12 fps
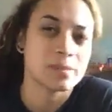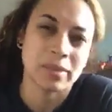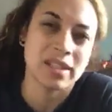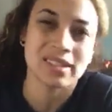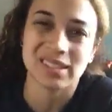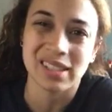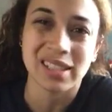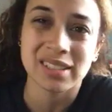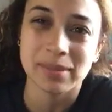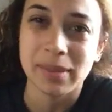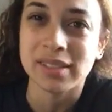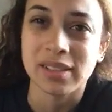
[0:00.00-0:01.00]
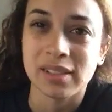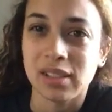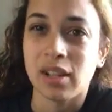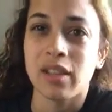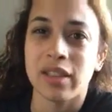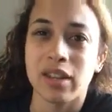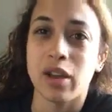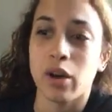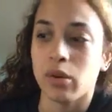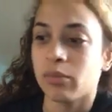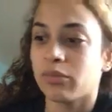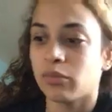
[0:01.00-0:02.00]
because that's basically all they
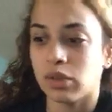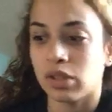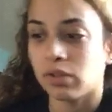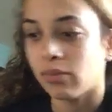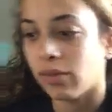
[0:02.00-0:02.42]
know with their